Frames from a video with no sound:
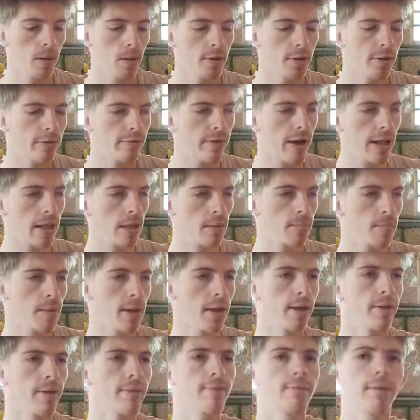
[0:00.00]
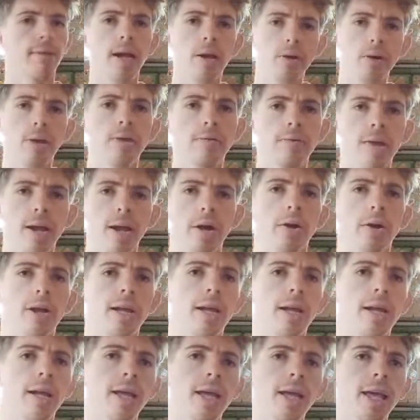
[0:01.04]
developing very,
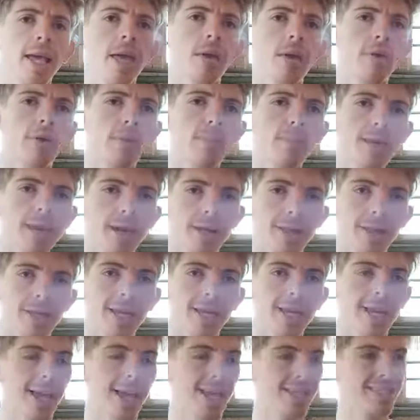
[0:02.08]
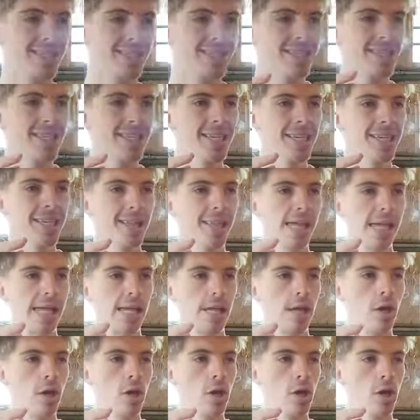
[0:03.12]
very incrementally, and seeing that
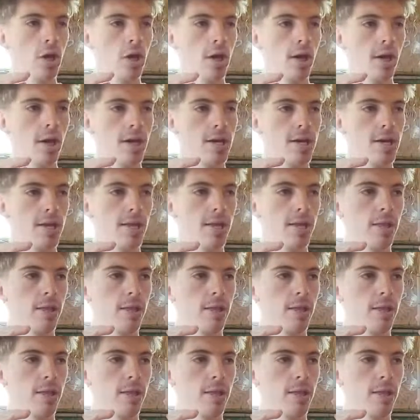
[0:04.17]
uh,